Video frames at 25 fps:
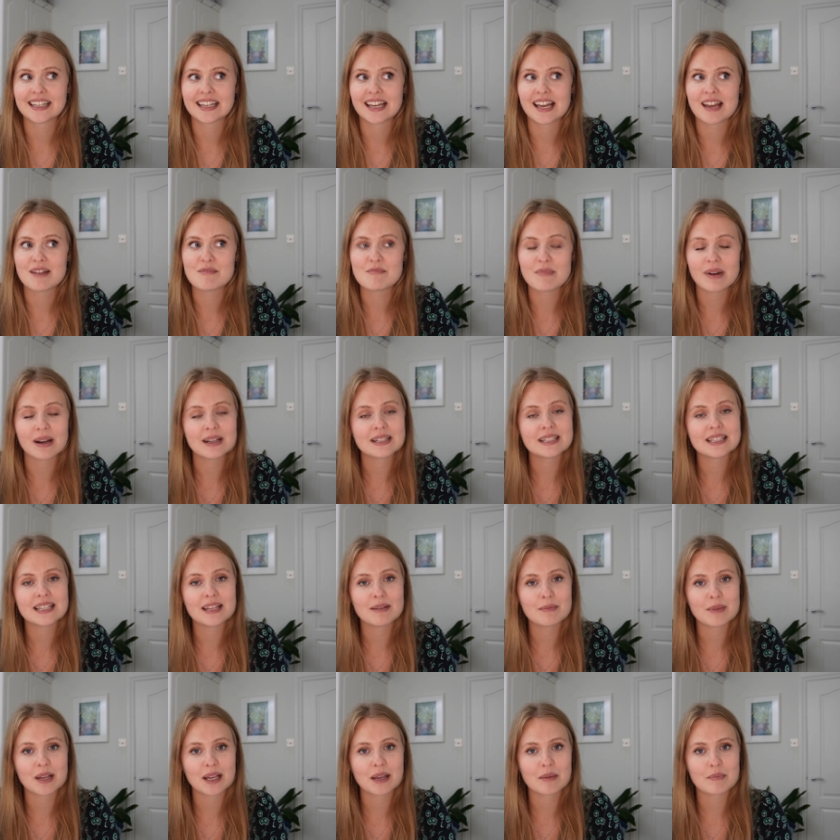it might
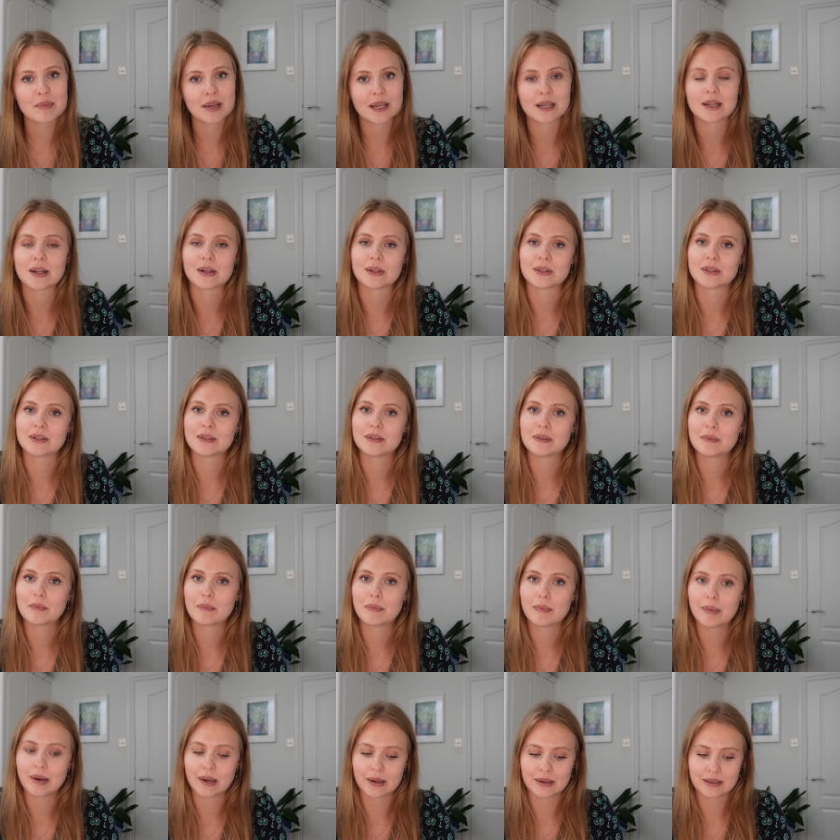seem like a big goal,
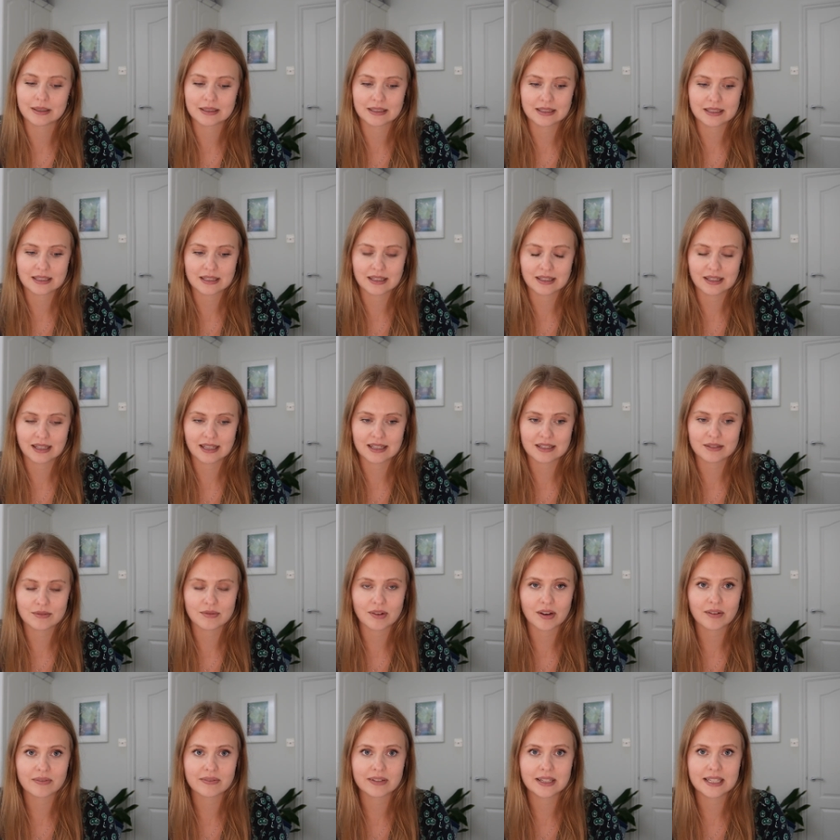but it's
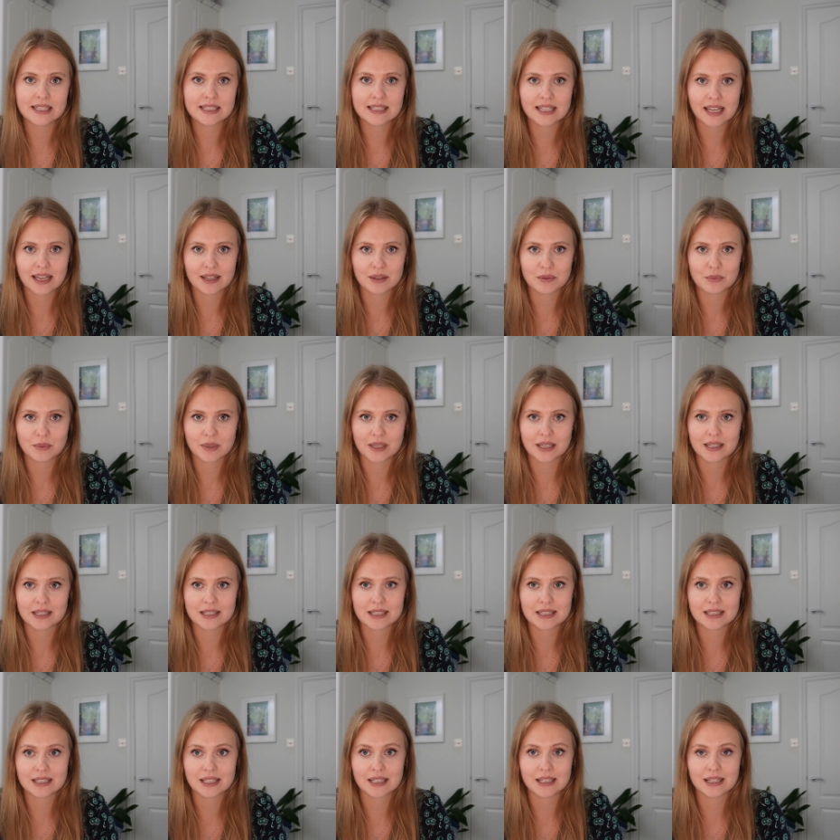roughly 10
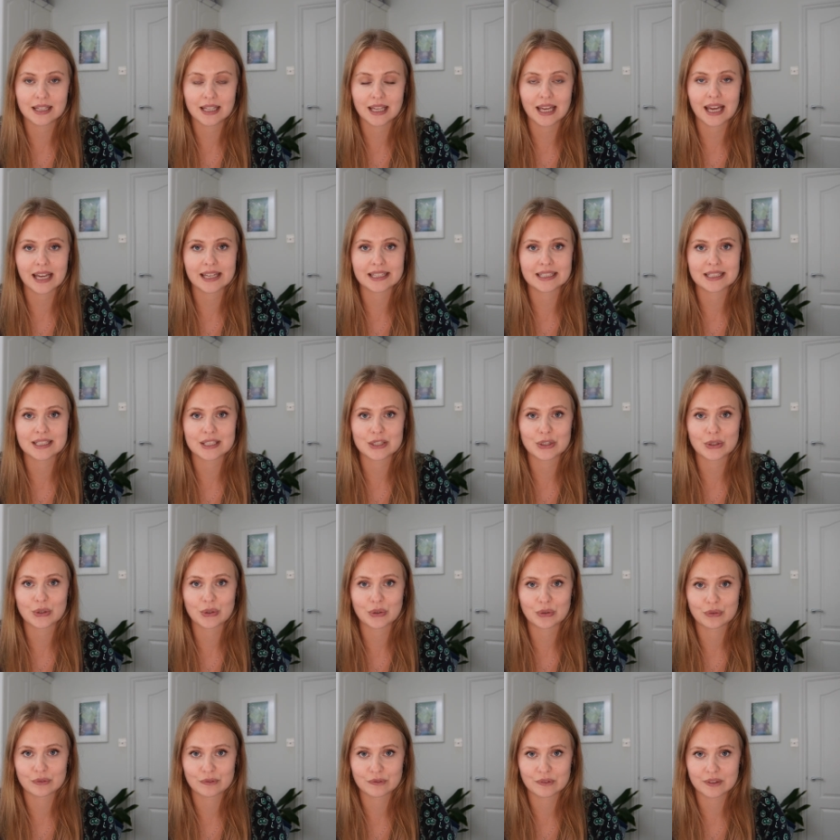weeks to the end
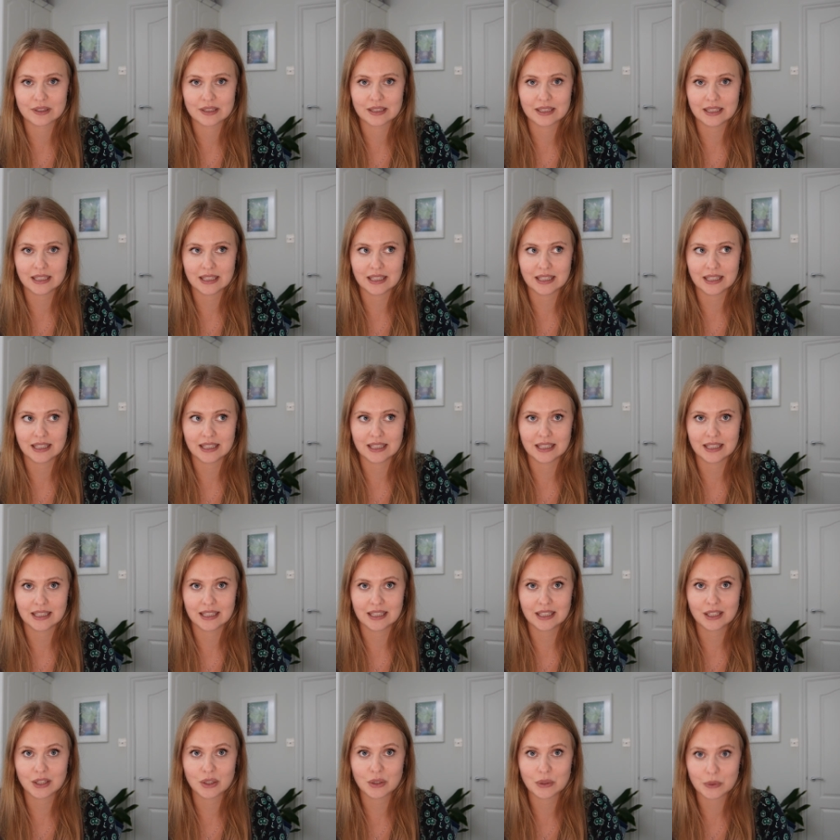of
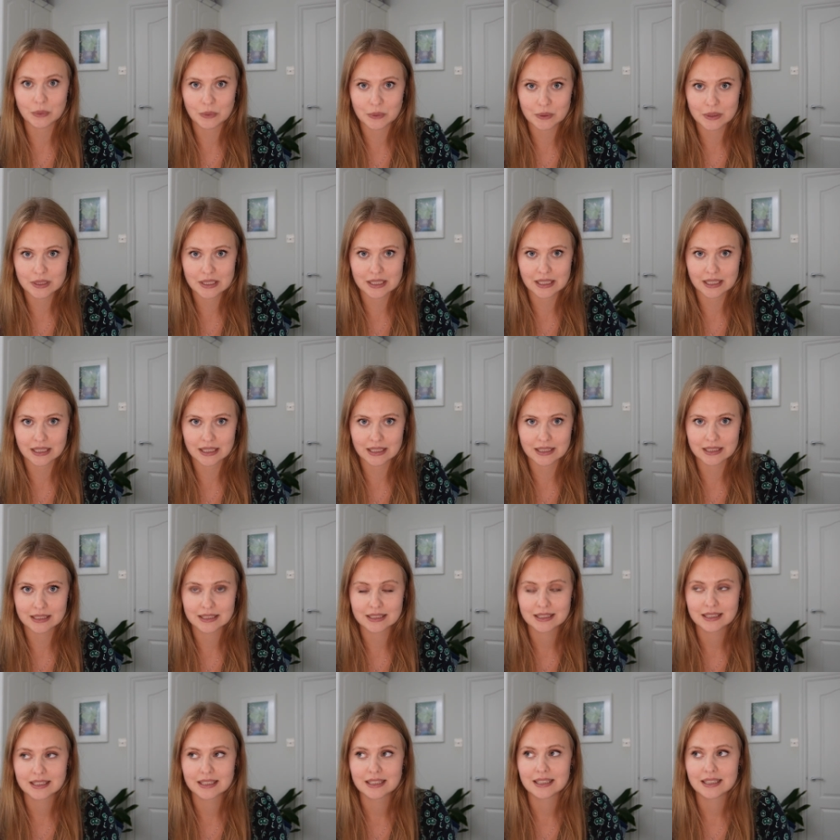the quarter,